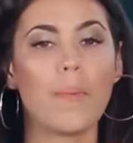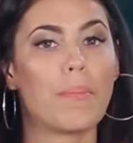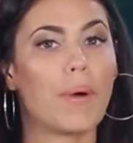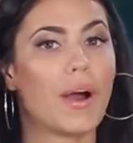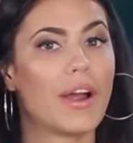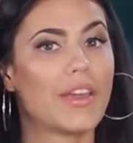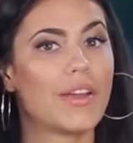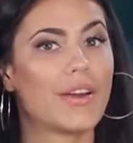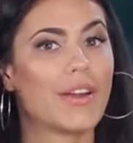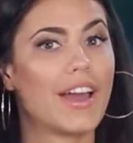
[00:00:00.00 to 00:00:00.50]

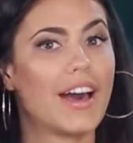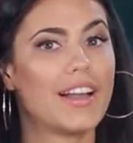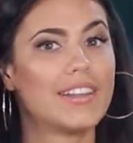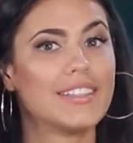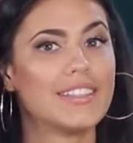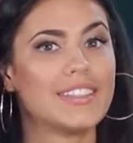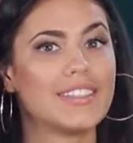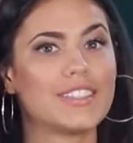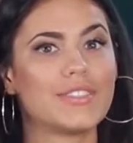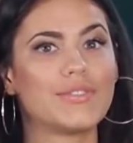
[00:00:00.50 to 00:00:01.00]
Mark your
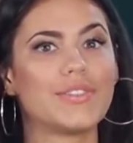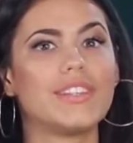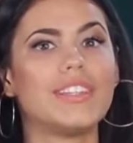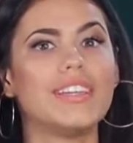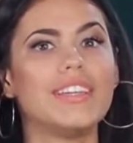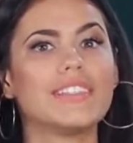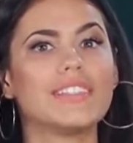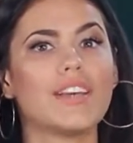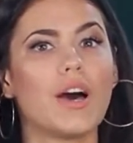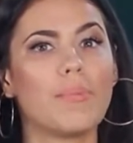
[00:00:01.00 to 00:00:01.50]
calendars for
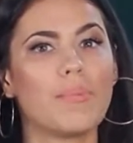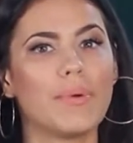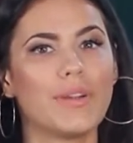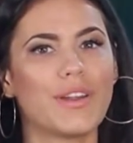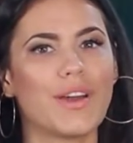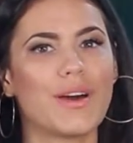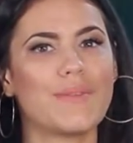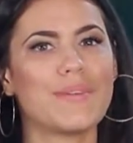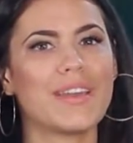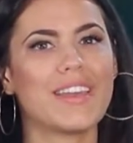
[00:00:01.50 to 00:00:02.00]
these
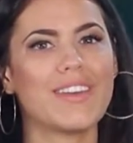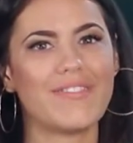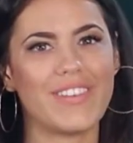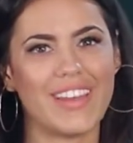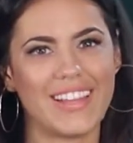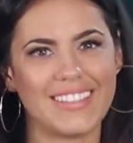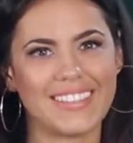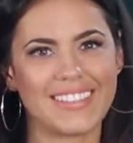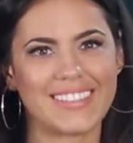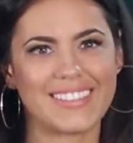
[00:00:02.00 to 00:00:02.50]
up-and-coming
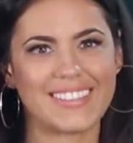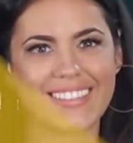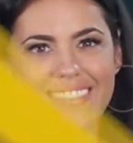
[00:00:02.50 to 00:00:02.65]
events.